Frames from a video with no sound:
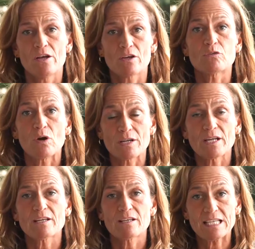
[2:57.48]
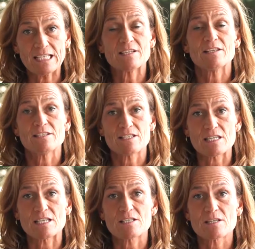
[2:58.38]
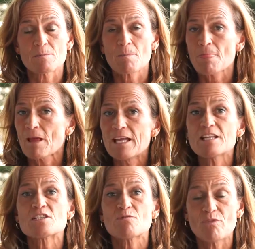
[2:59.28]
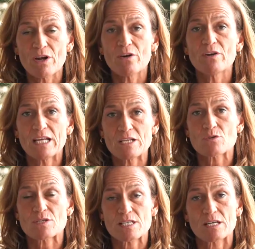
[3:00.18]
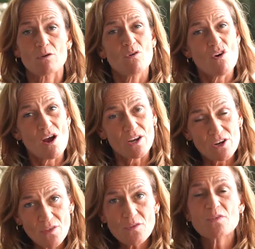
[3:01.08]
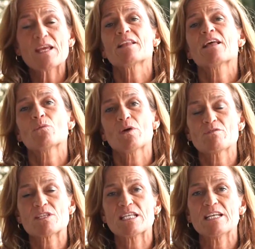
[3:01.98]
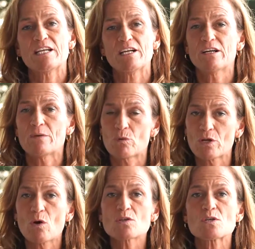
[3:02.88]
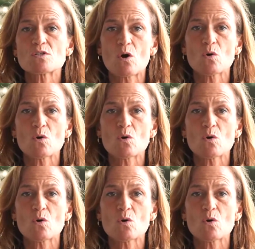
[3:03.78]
chronic kidney disease. It is very interesting. Another thing that we have seen here, and we also saw